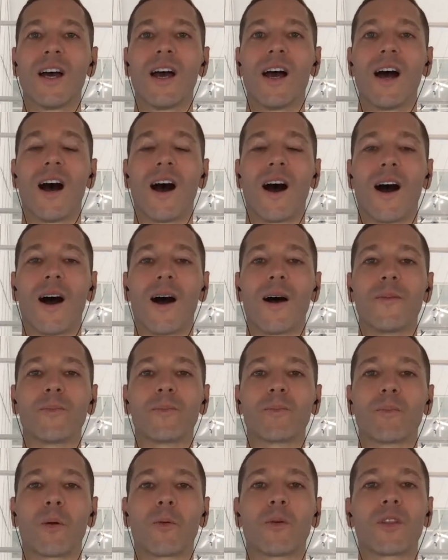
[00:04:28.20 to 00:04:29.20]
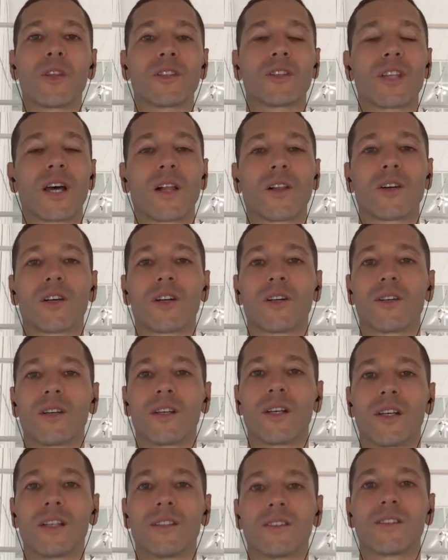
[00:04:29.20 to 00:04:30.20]
But with a seller,
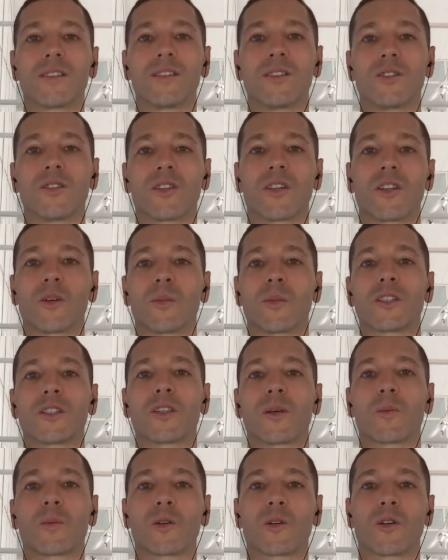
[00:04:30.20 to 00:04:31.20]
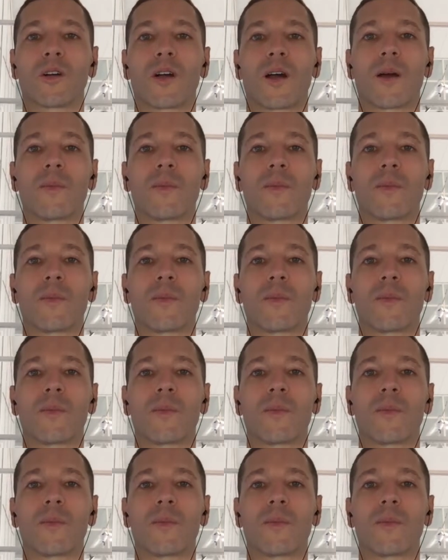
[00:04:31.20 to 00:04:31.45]
it's usually a little bit simpler.